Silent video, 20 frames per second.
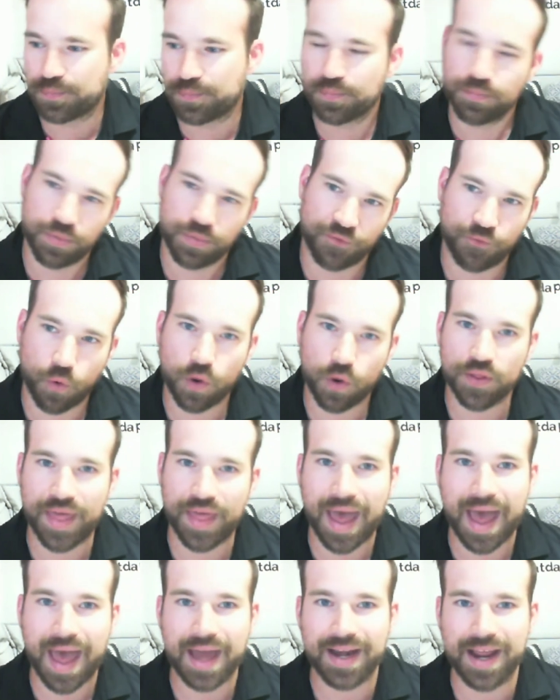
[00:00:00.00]
Before
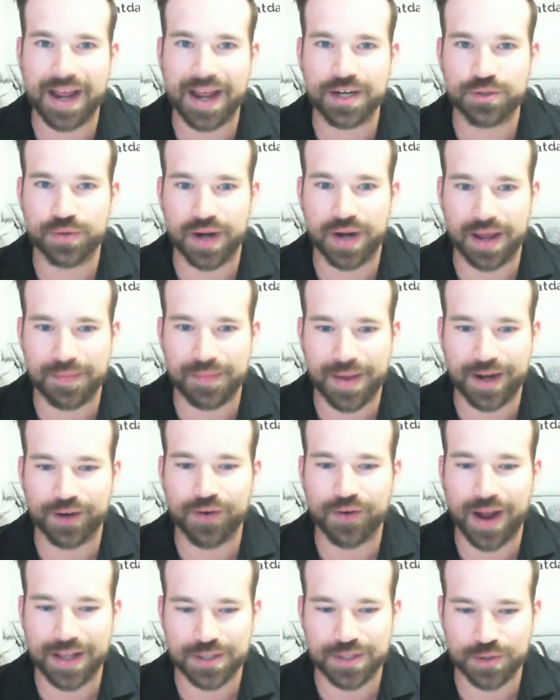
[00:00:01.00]
that, Andrew and I met at
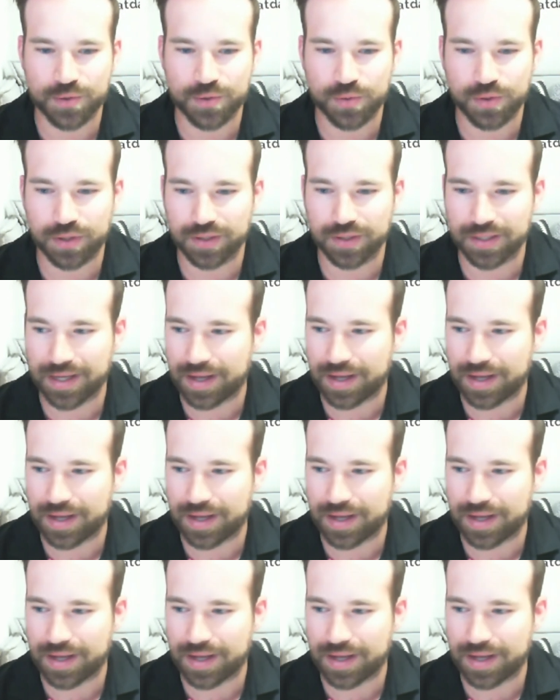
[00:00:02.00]
grad school.